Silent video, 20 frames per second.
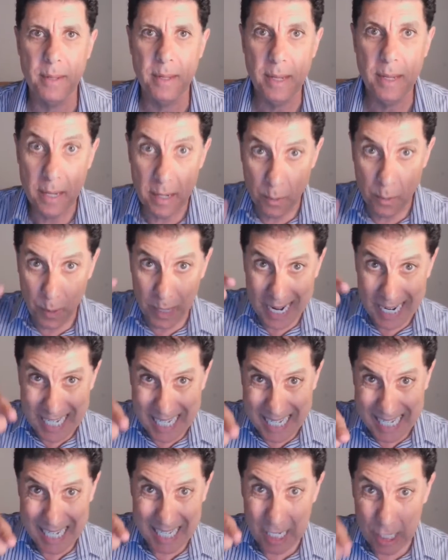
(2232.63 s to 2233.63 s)
And when I
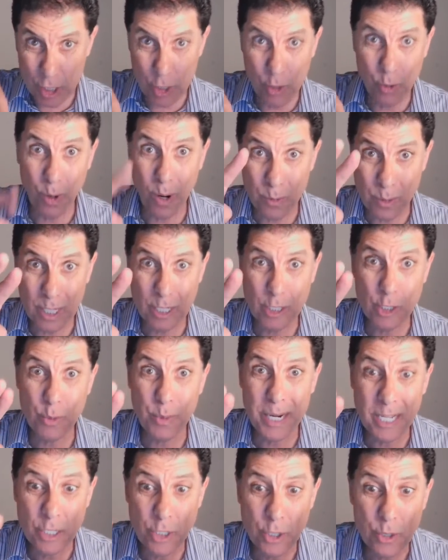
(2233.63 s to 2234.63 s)
see this growth in
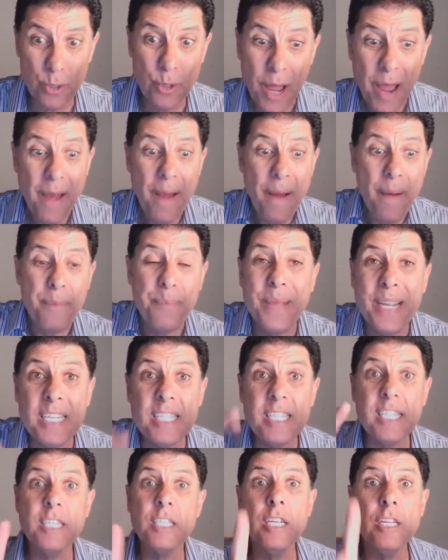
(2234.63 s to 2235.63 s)
22,
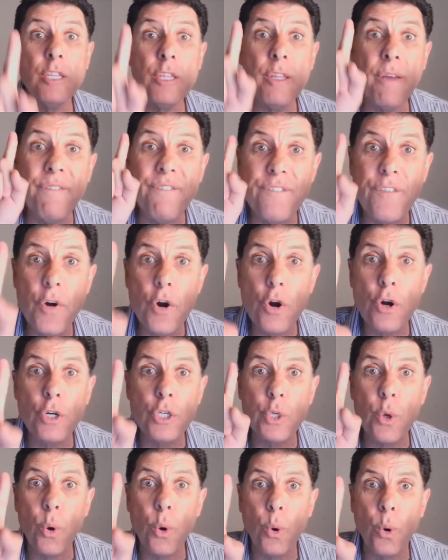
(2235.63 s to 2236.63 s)
this is in the
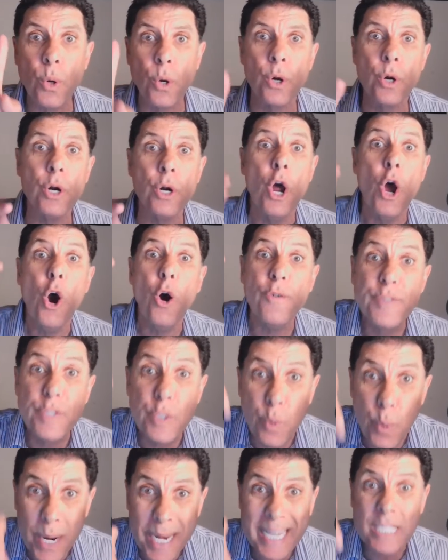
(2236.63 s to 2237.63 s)
first quarter
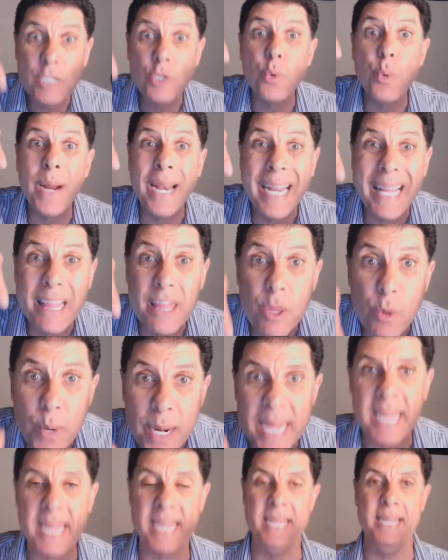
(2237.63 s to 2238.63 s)
of
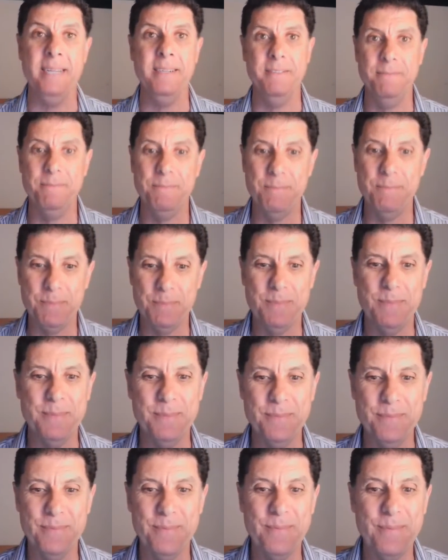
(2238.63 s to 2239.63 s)

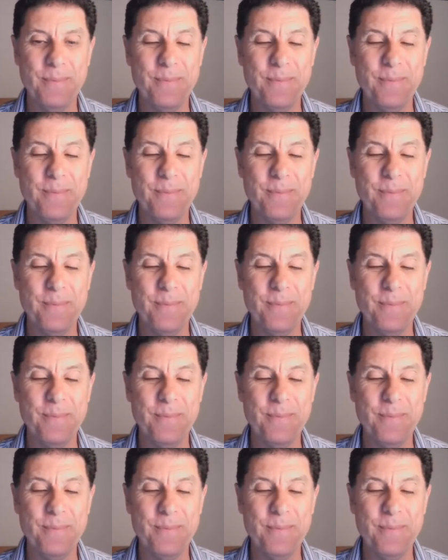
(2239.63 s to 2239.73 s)
2023,